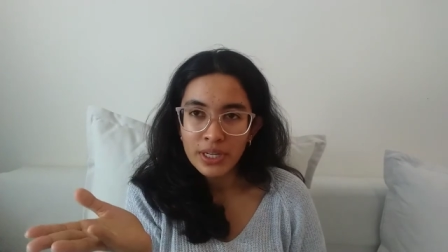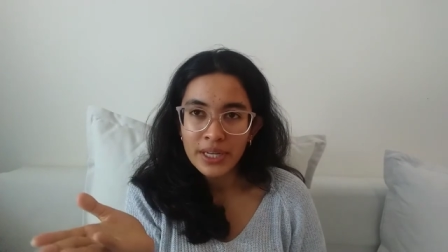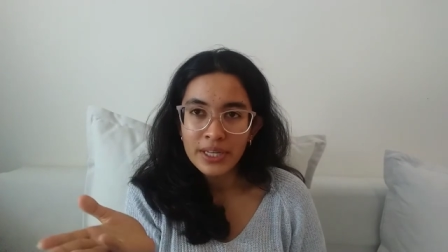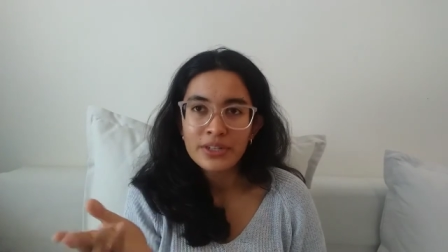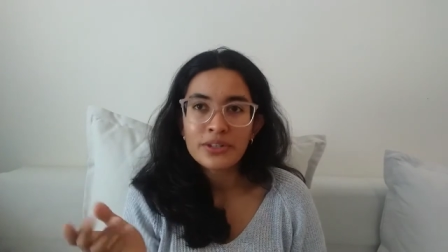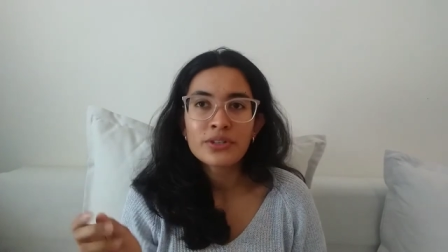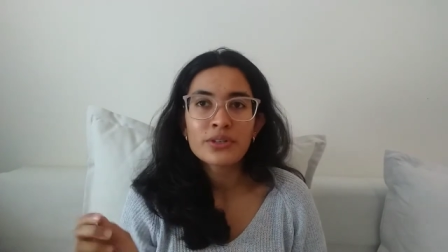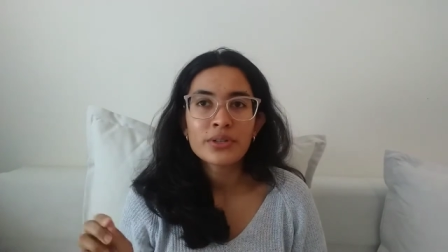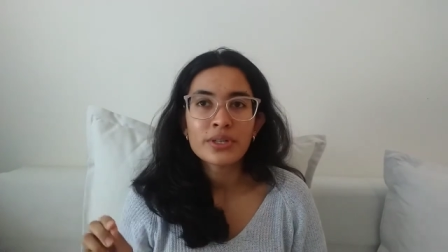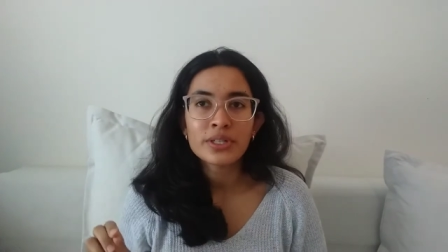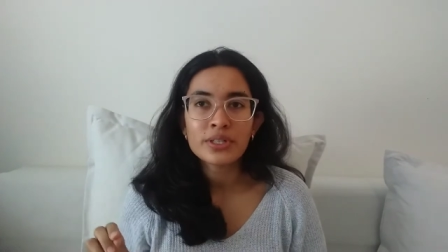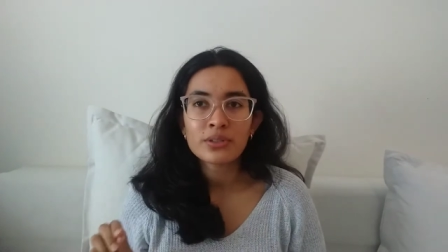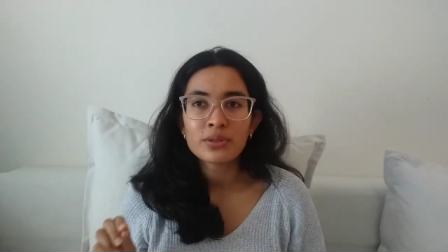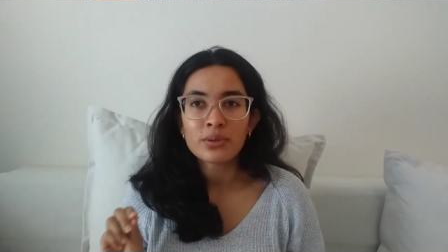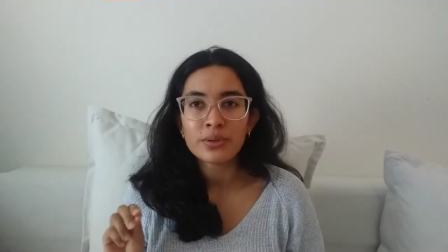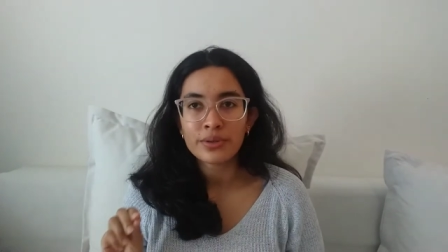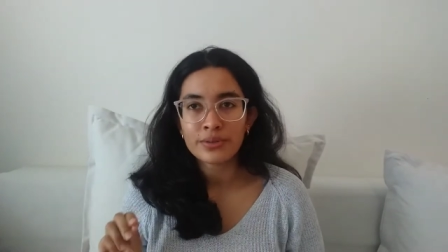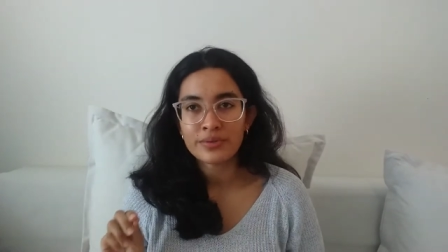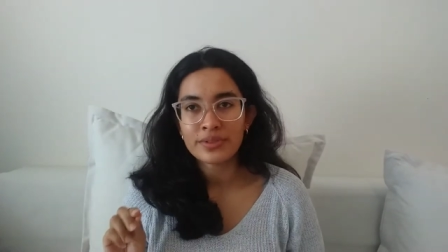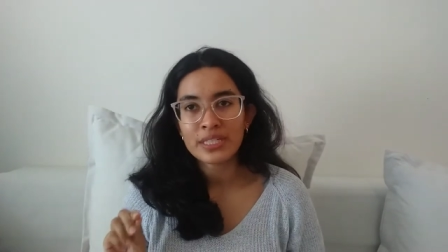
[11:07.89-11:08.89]
entry
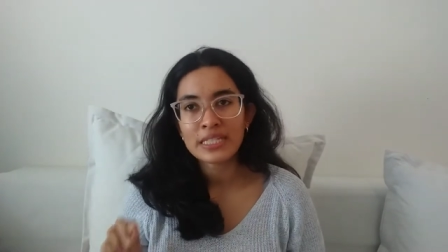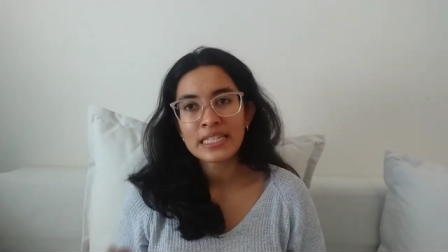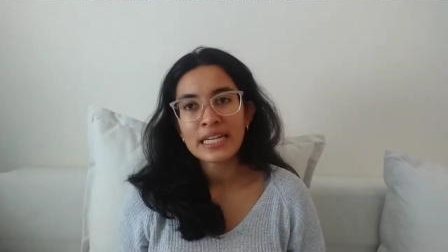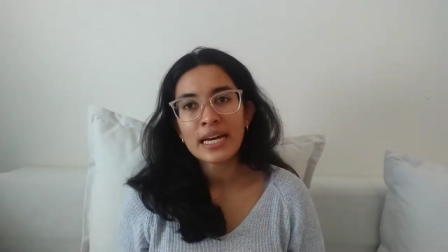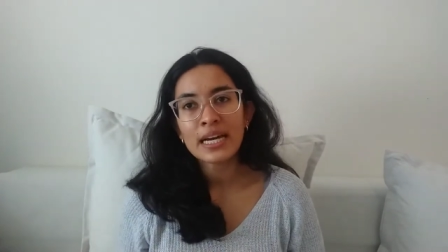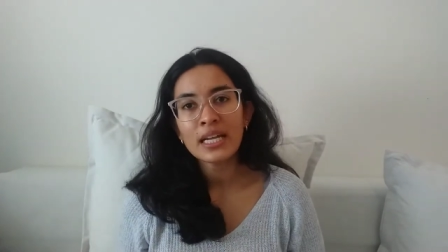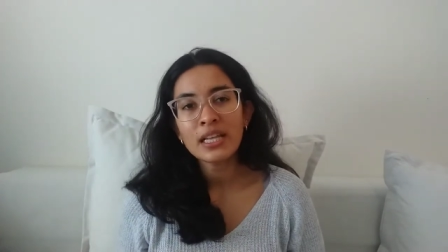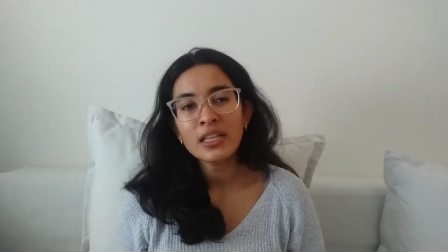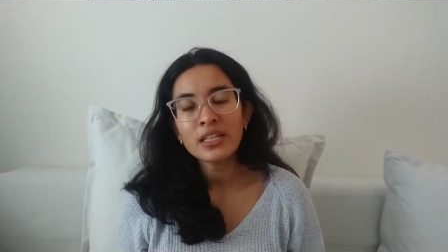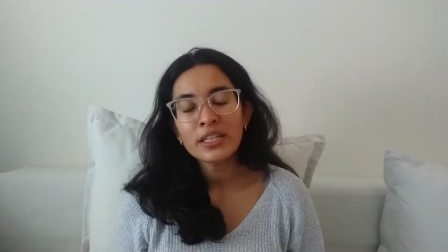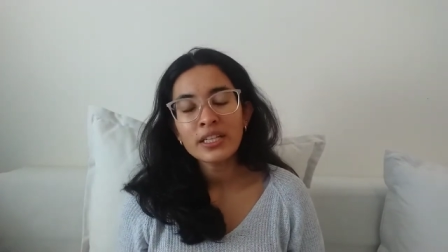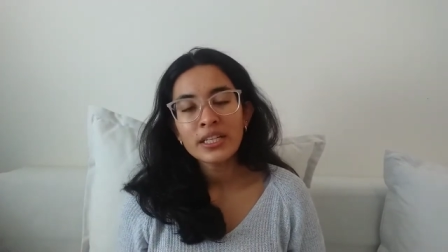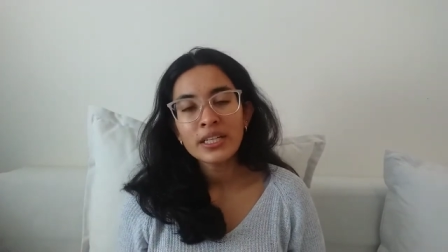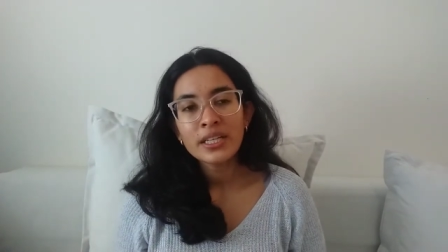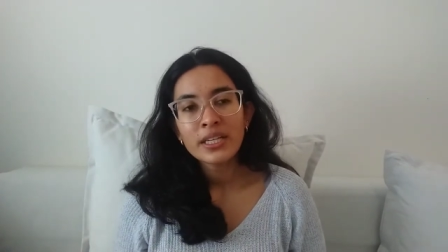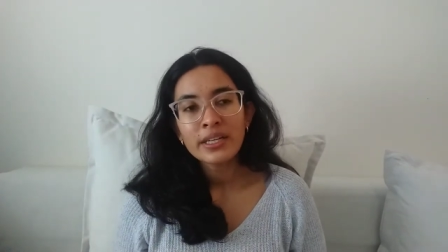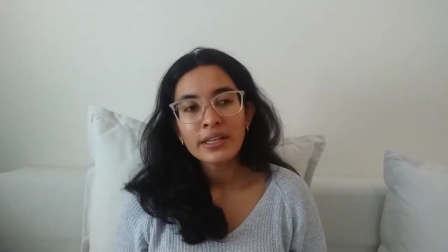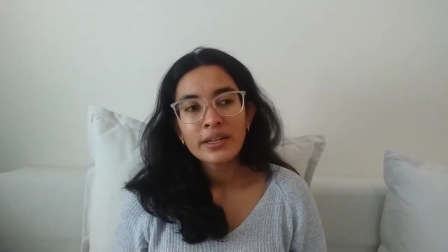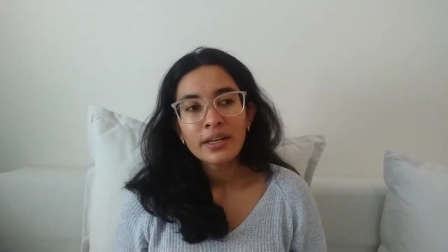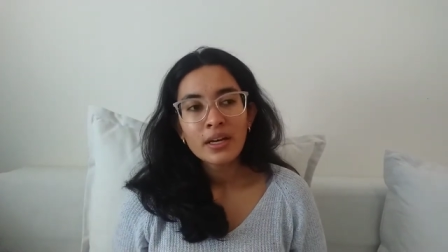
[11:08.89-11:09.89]
sort of style.
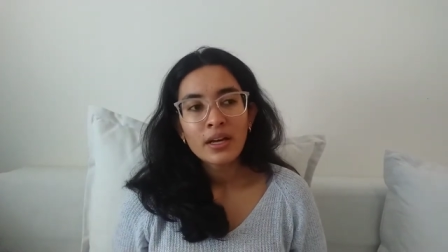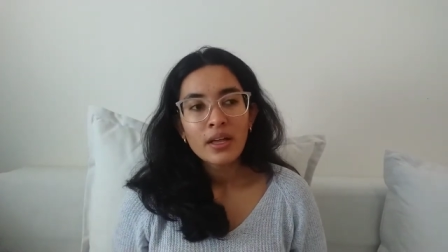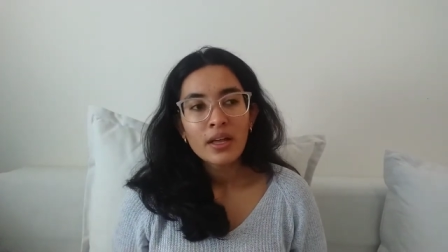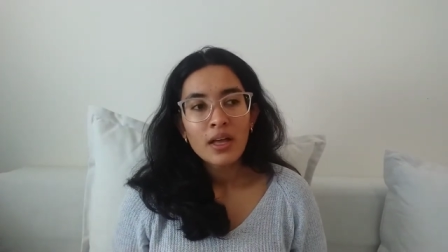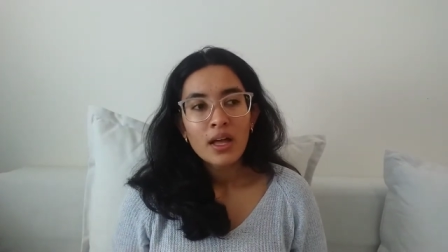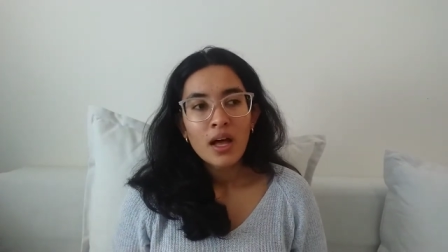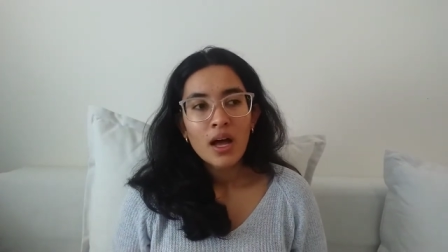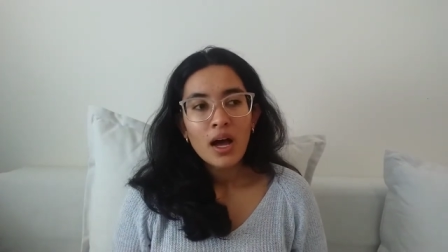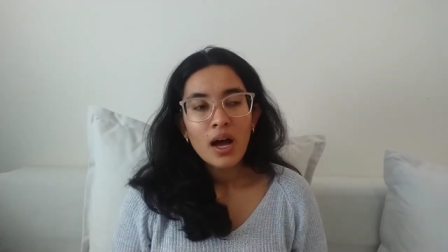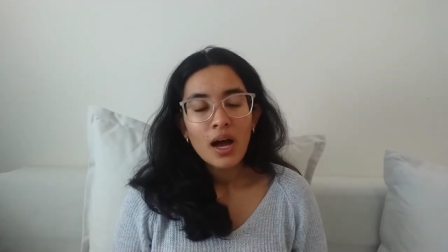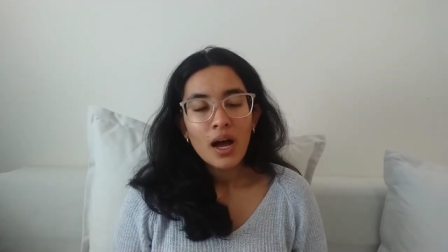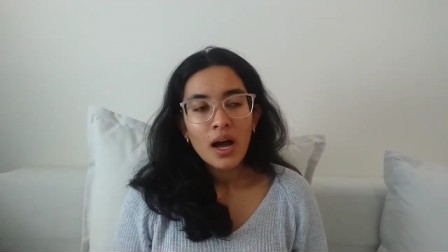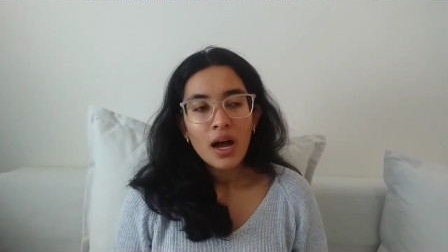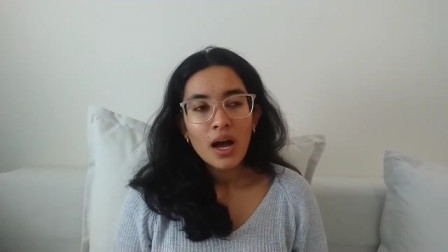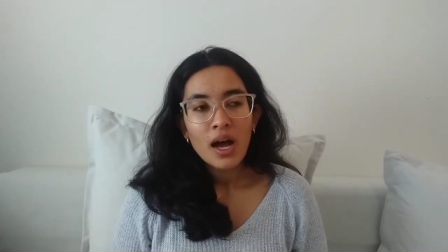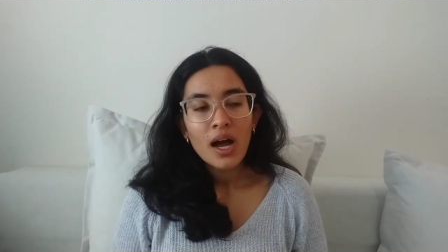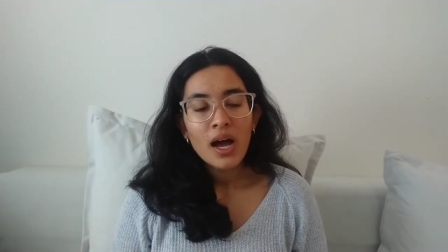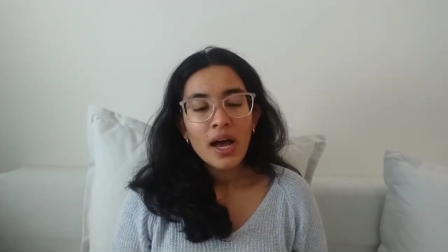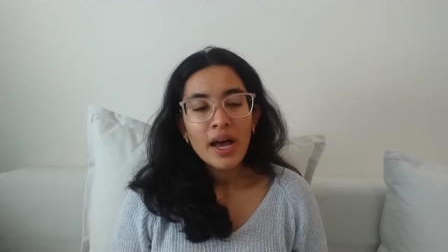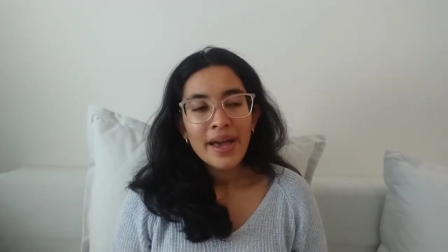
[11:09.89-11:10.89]

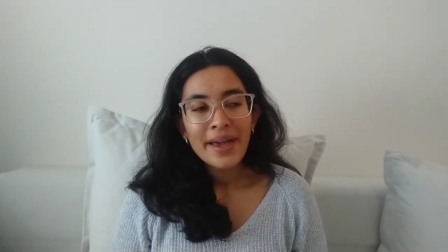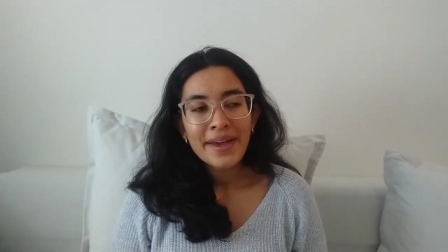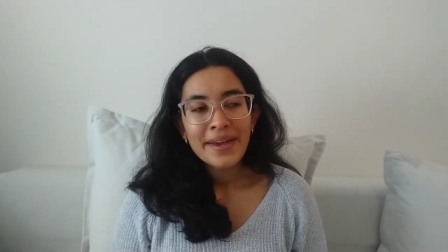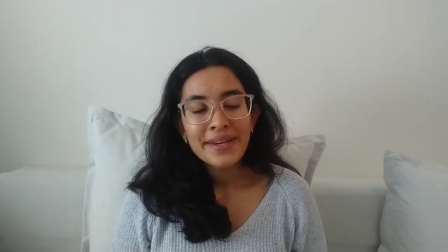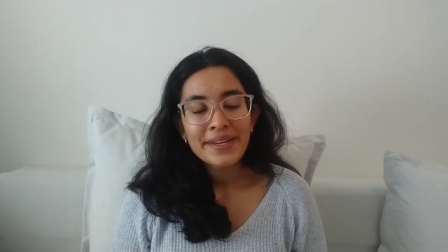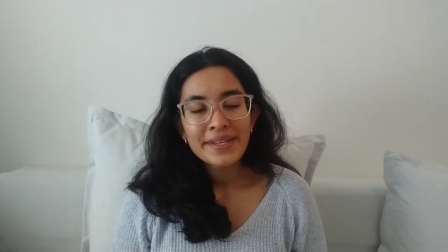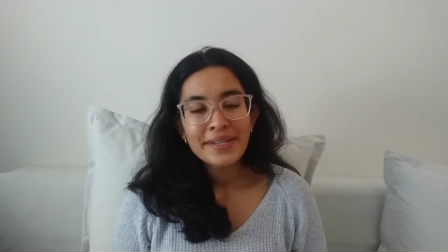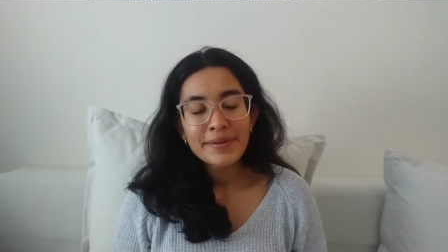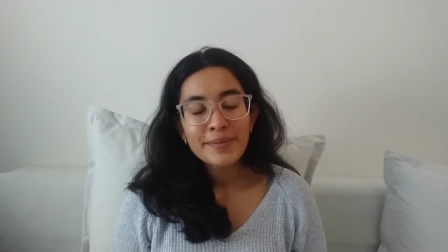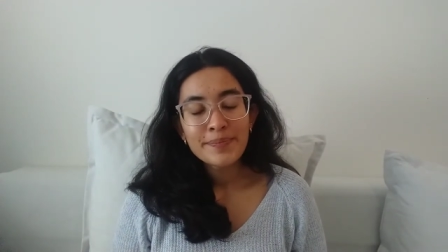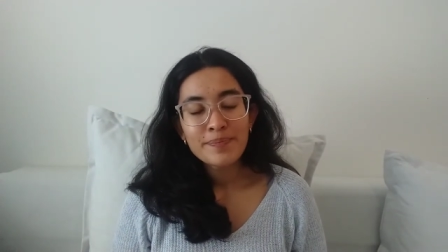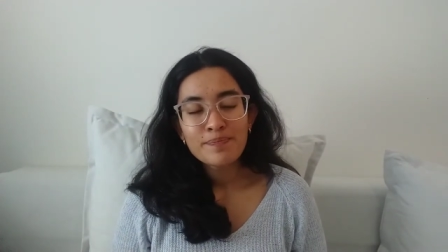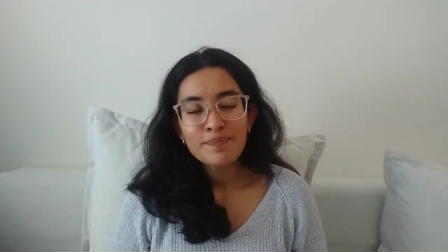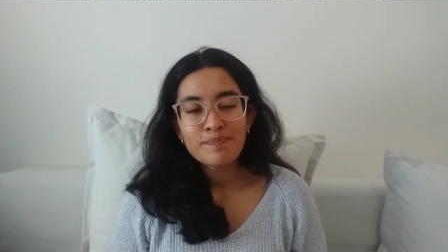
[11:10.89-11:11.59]
It